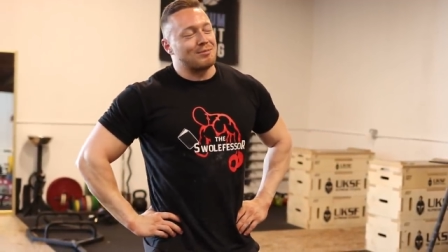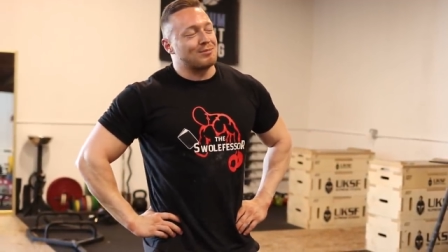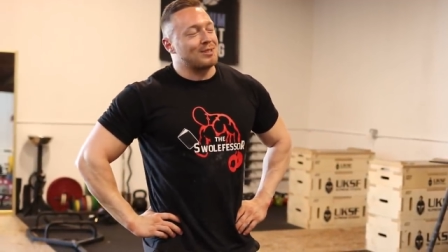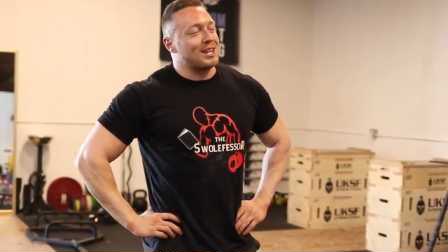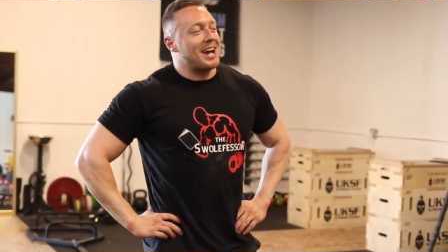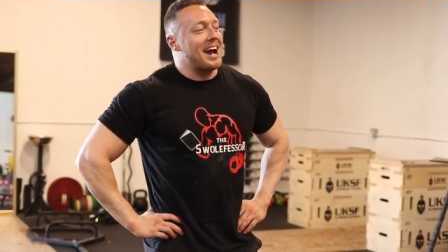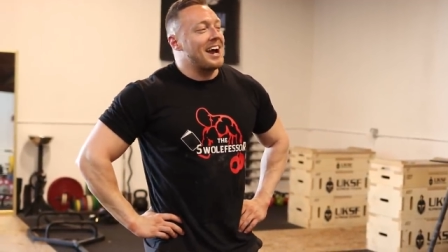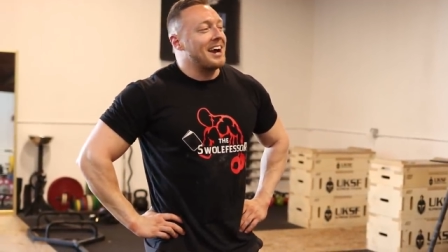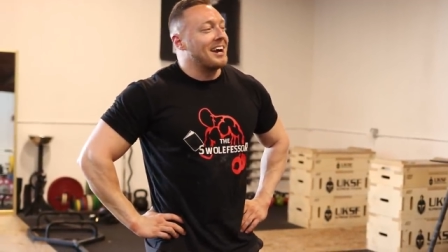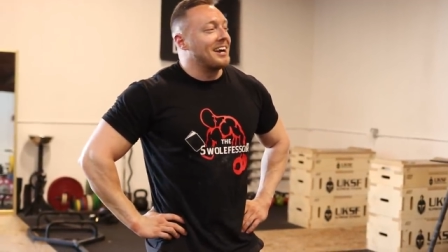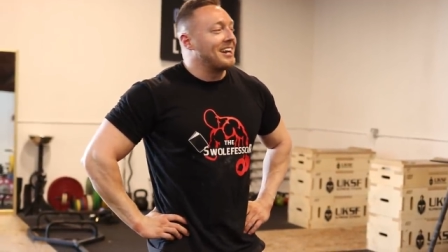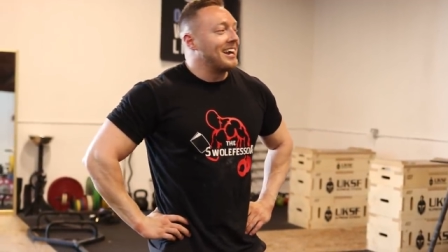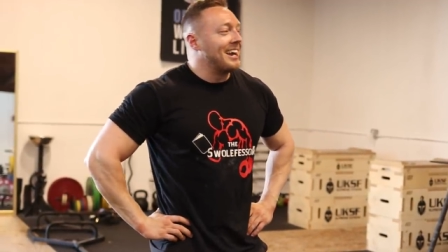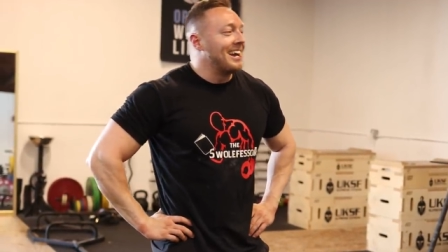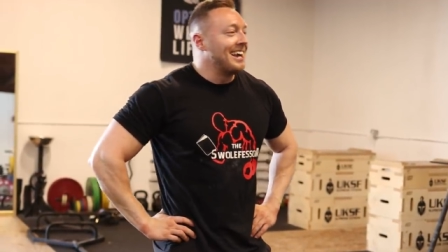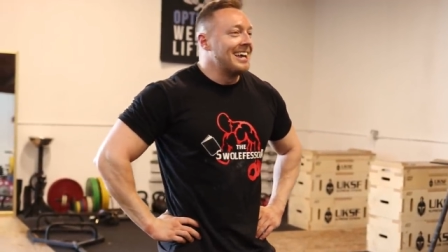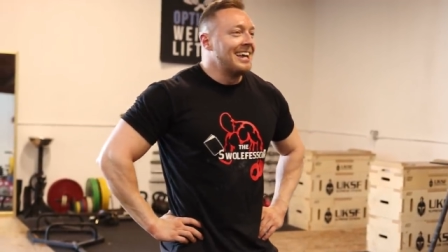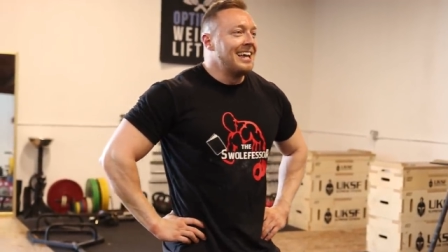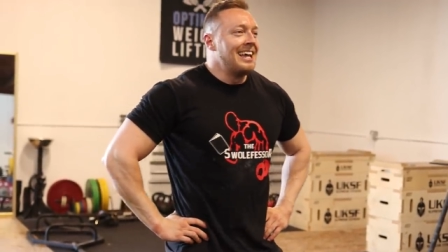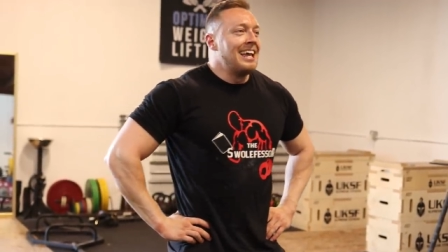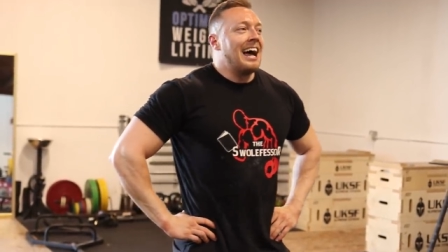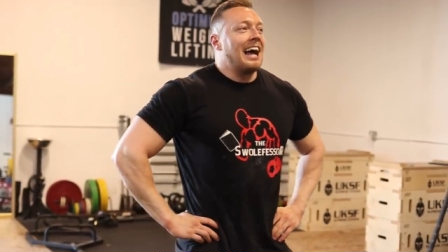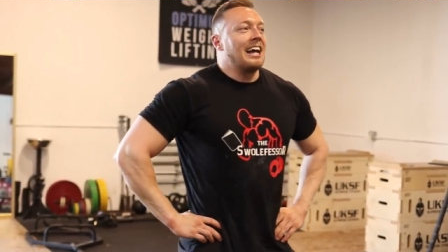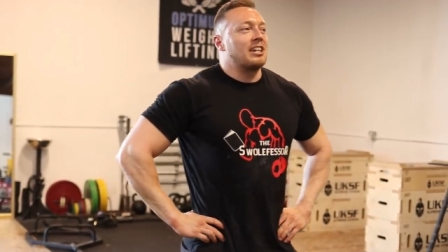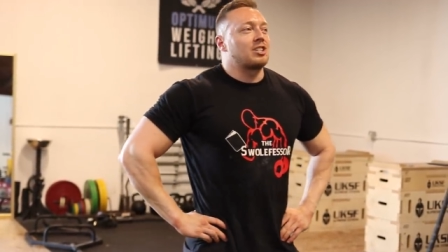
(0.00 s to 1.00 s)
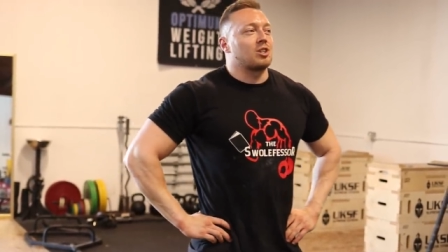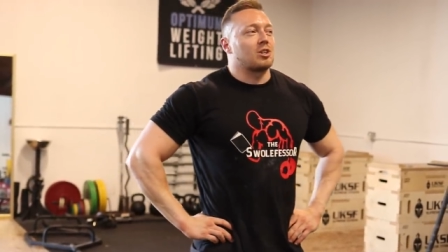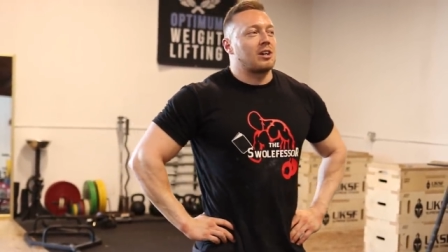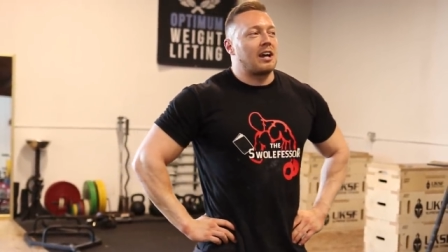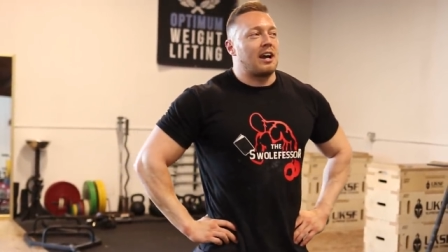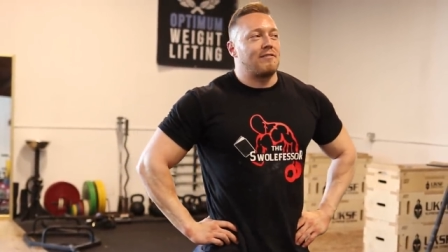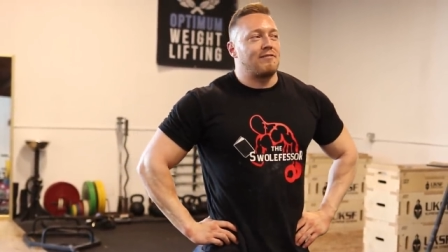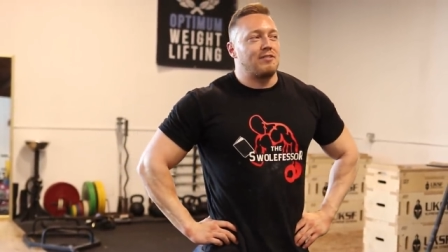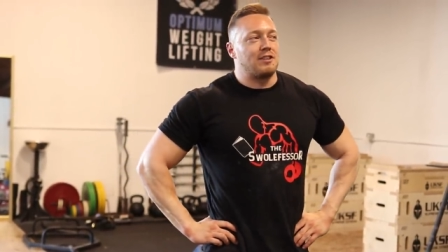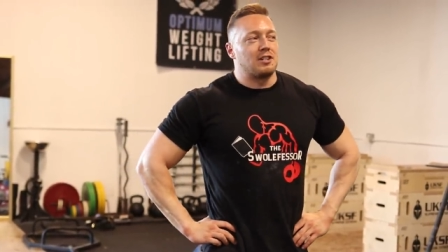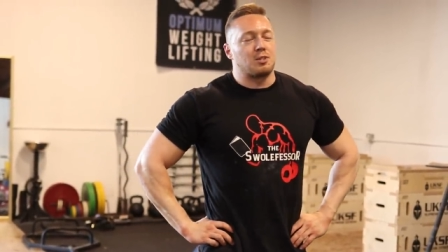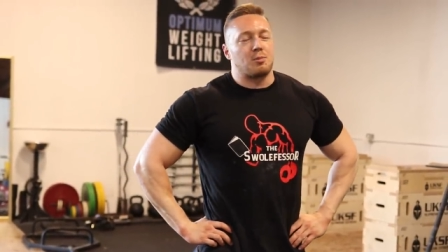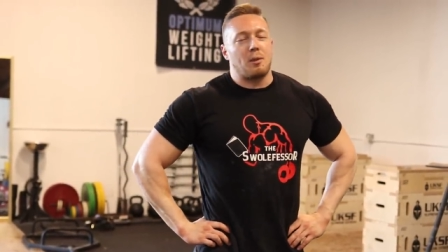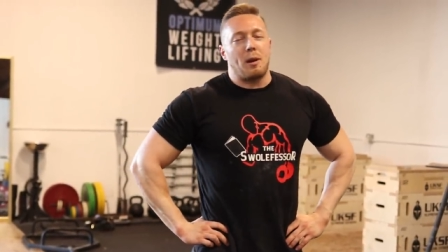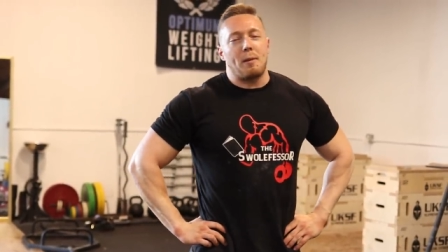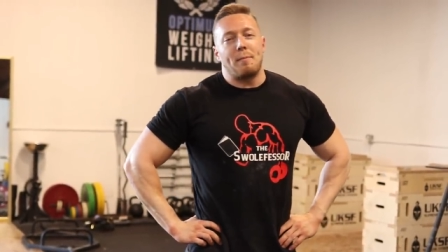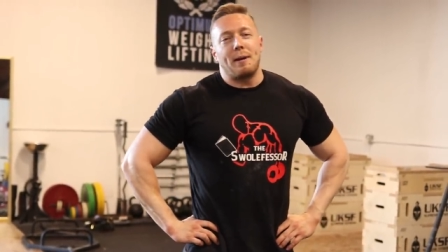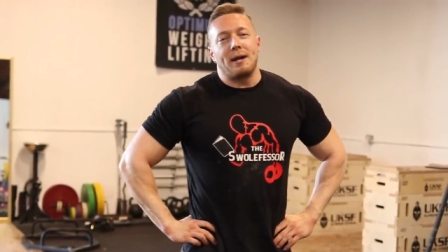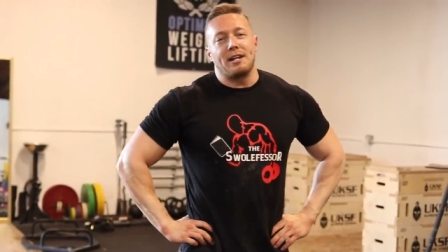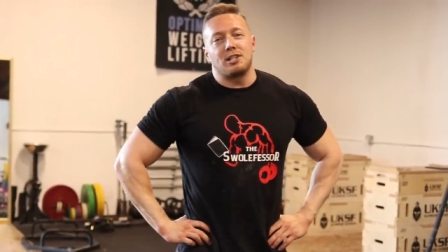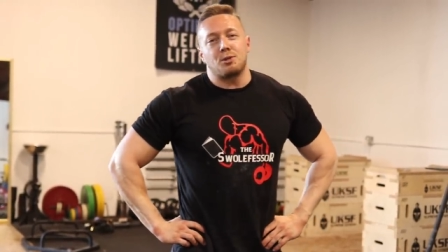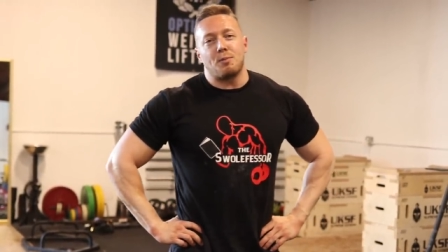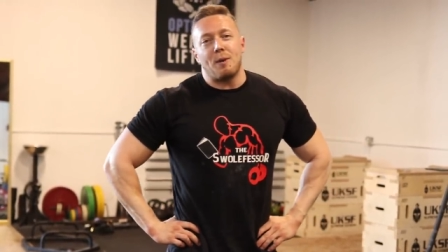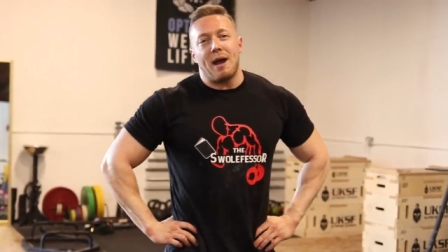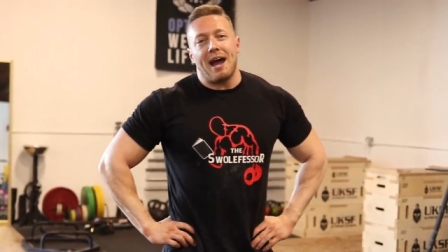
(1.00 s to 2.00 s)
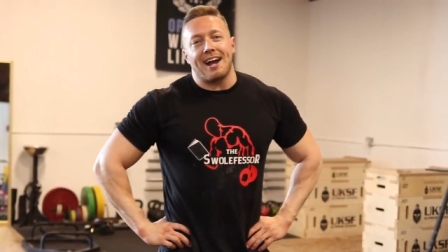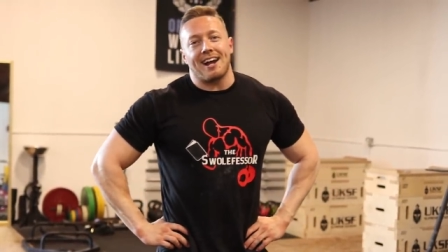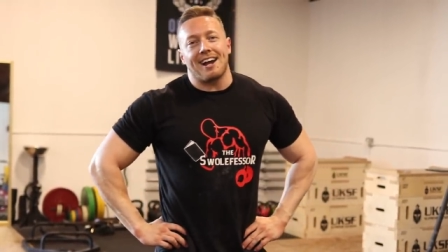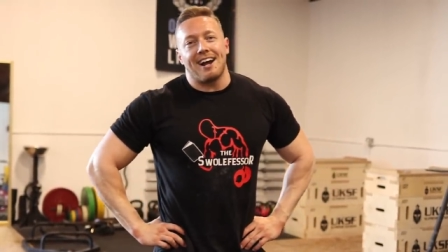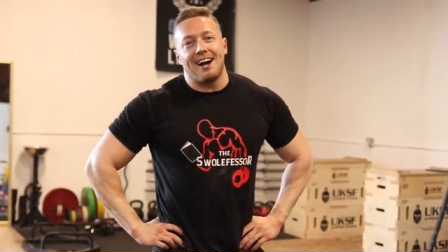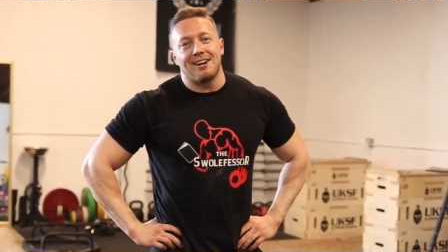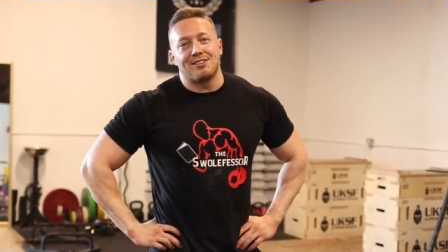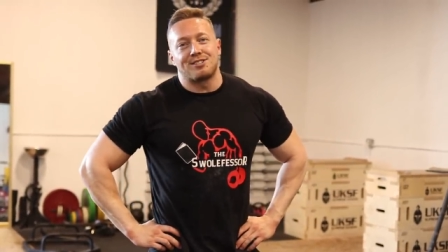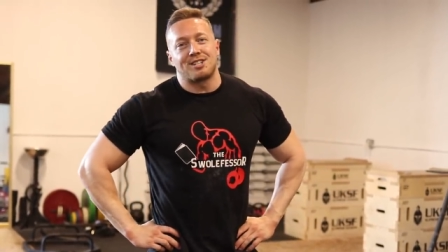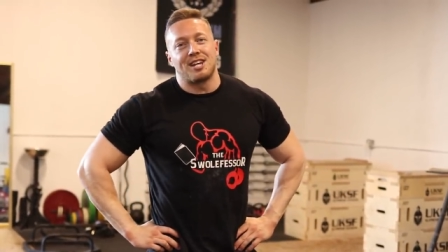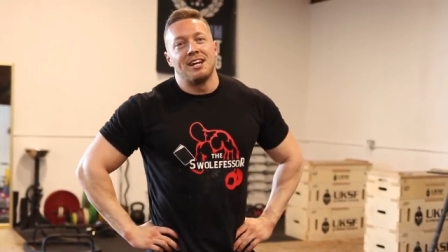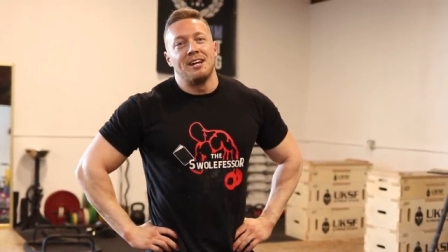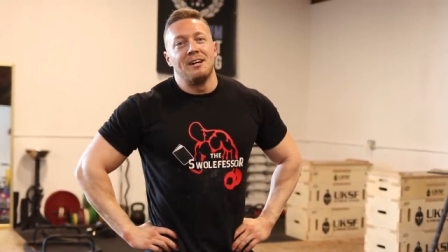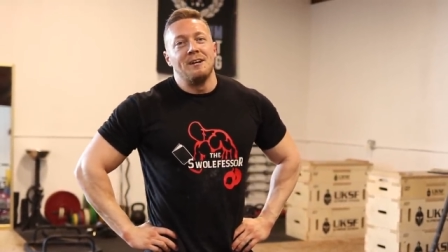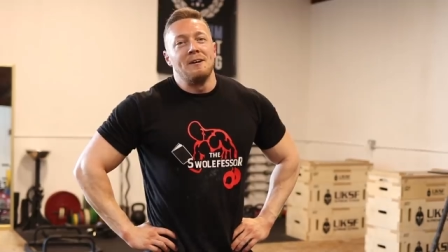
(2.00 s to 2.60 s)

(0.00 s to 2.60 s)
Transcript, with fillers: I'm tired. I still got to finish my bench back outs.